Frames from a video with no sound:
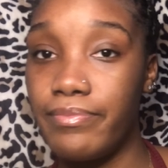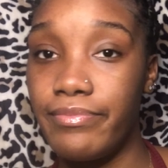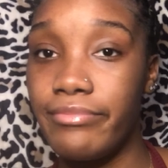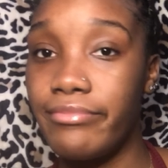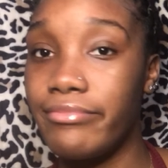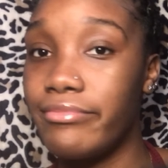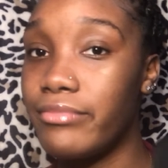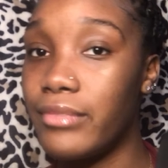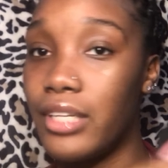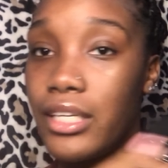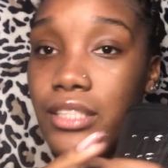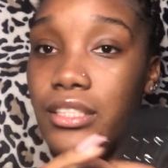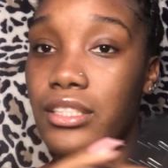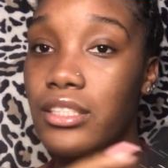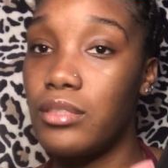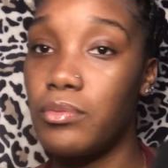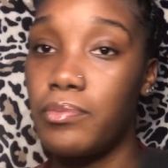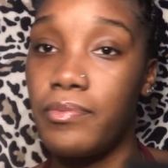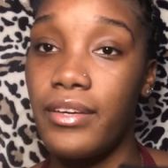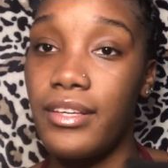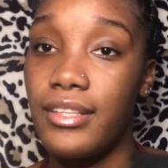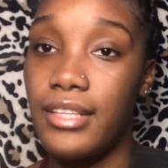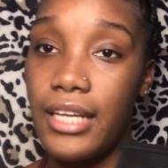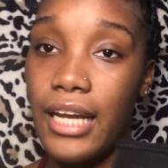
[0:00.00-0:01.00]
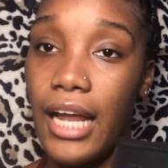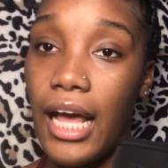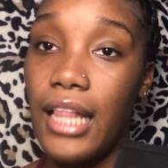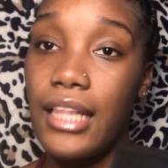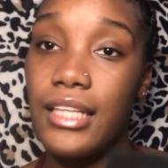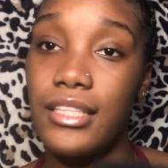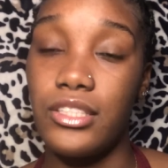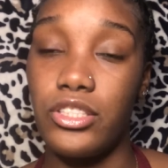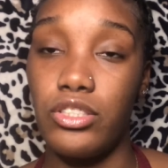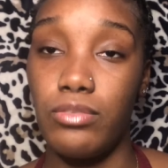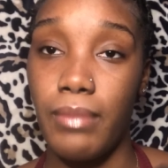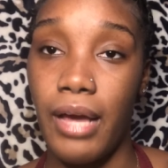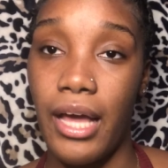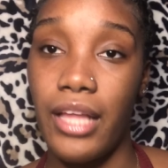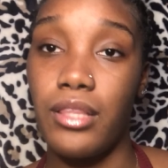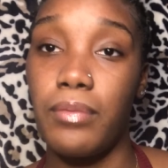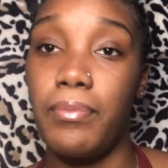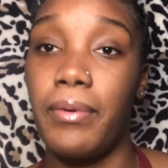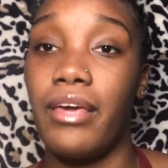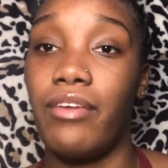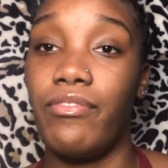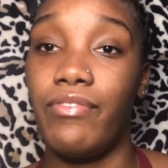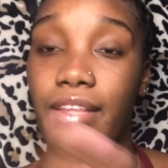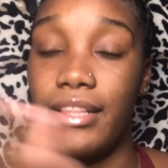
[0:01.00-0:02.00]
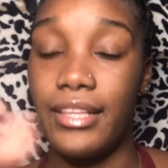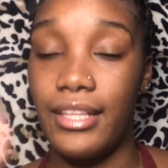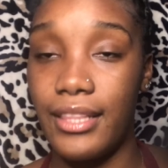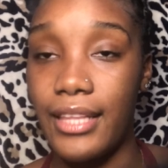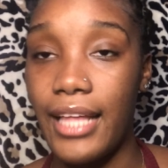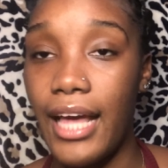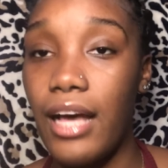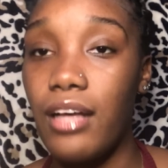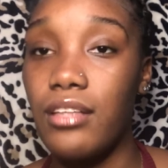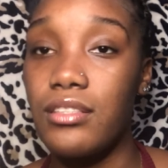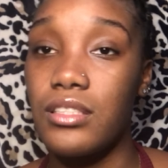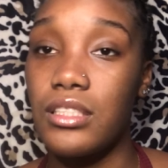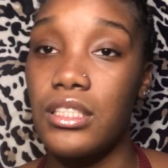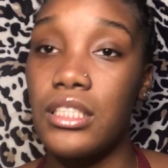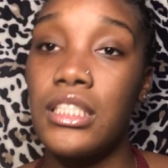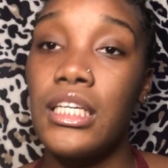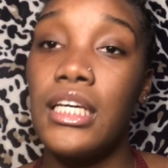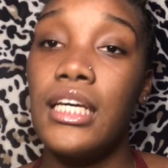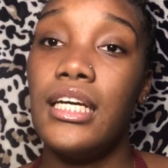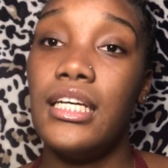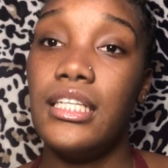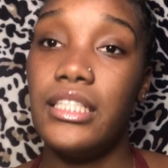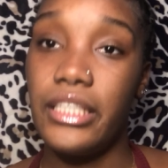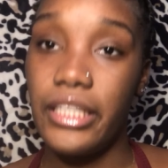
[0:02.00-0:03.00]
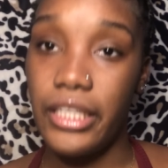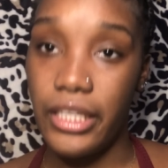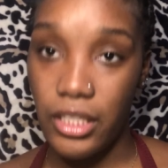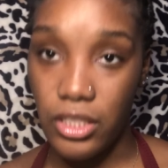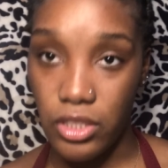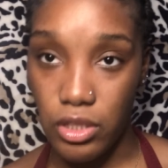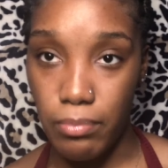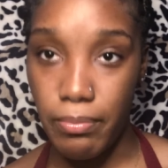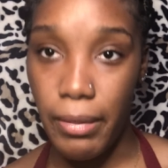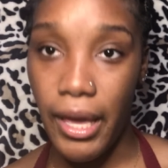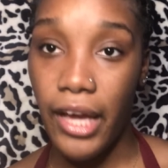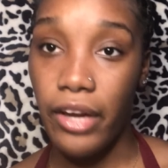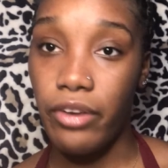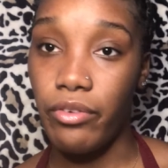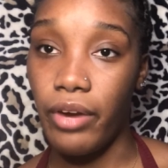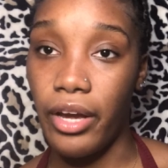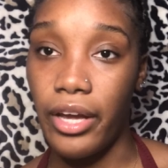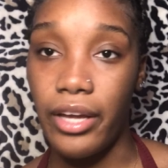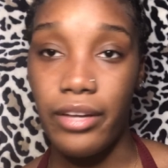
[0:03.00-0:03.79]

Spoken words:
This is $50. You might have to pay $50,000 to get your back right.